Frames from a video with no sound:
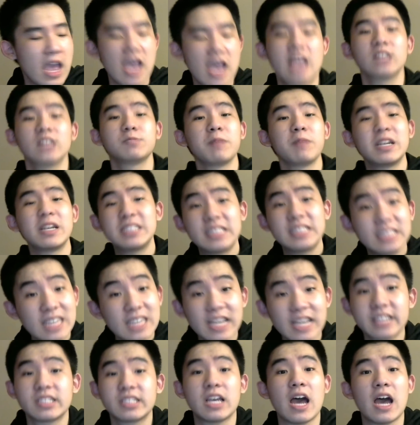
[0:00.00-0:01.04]
Is my
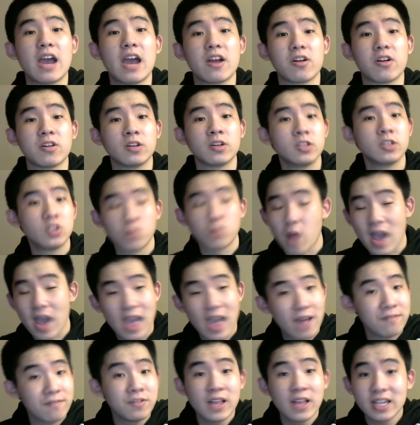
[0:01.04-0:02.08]
CS higher? Do I
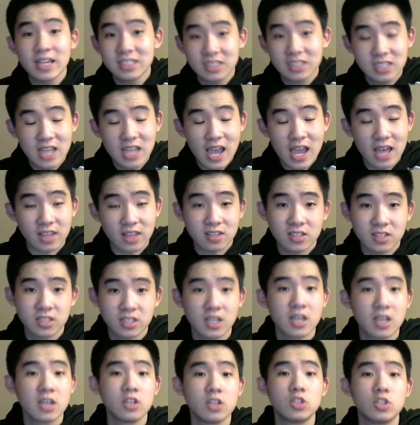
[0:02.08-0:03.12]
have less deaths?
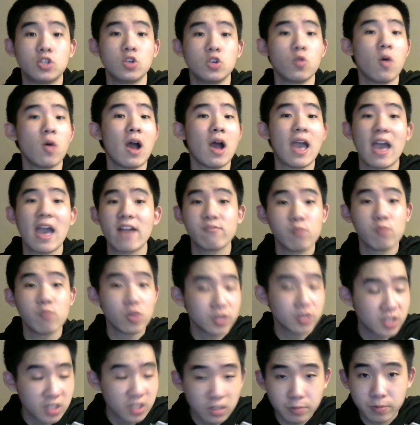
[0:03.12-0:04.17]
Do I have more
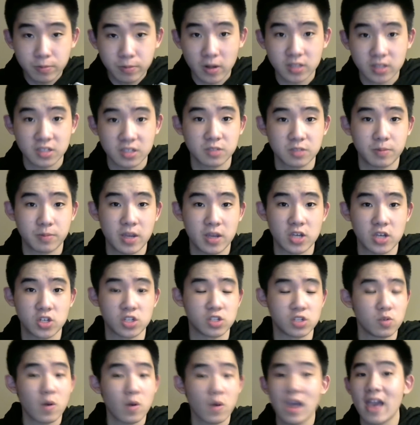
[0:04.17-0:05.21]
kill participation?
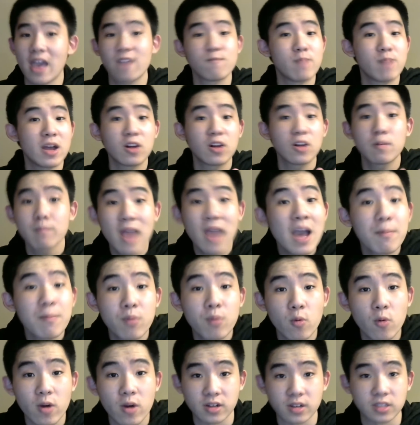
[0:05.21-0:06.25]
Do I have better map
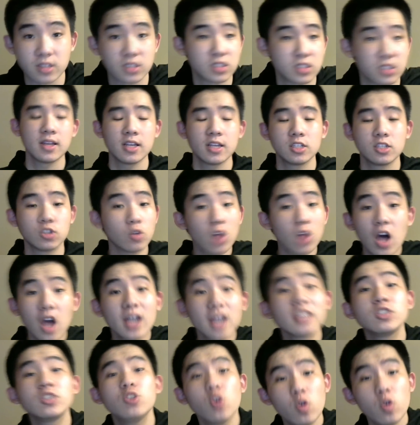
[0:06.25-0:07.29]
awareness? So long
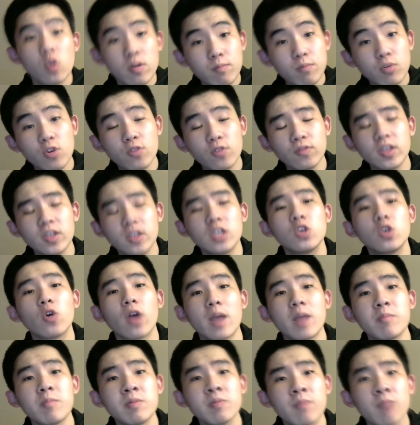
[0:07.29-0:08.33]
as you're improving, your
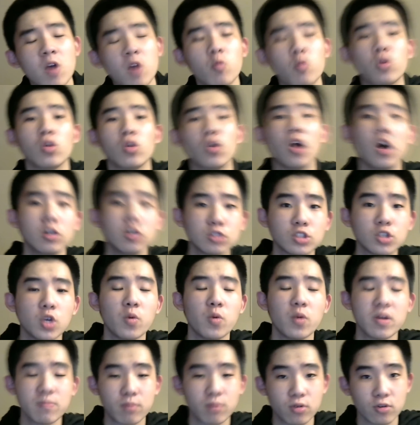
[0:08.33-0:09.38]
MMR will also
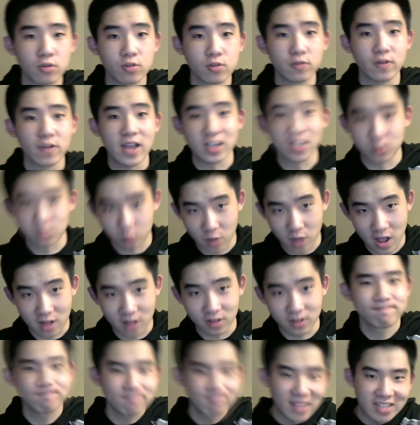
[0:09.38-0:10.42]
improve as well.
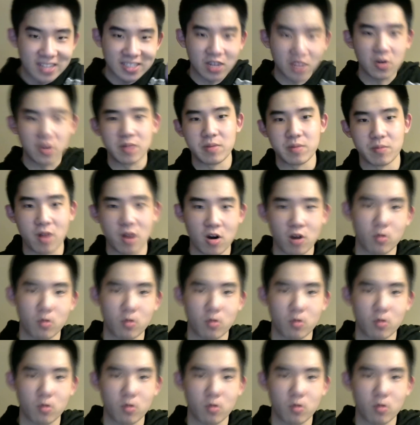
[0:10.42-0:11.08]
That's how MMR